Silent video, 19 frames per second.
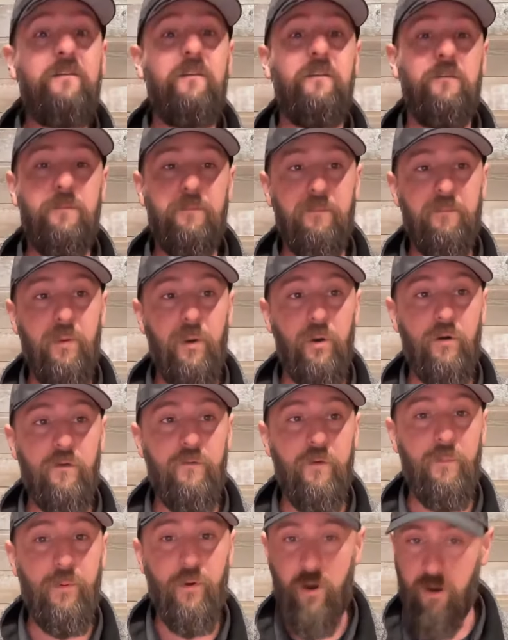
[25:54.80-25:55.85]
is part of
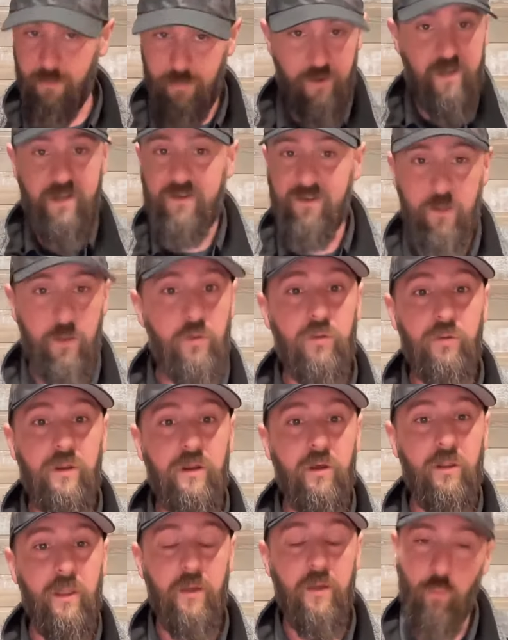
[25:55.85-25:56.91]
your property too. You
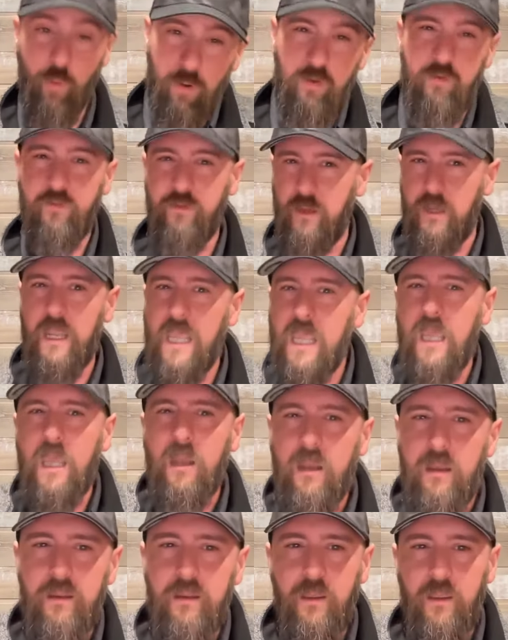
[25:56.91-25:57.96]
know, like where does it
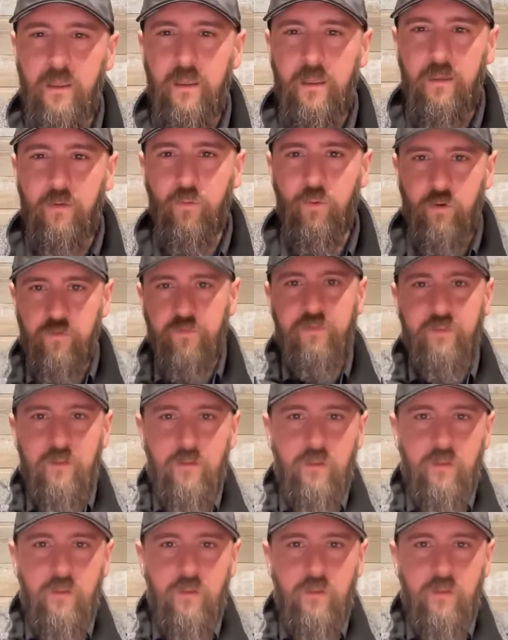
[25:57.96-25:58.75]
end? Where does the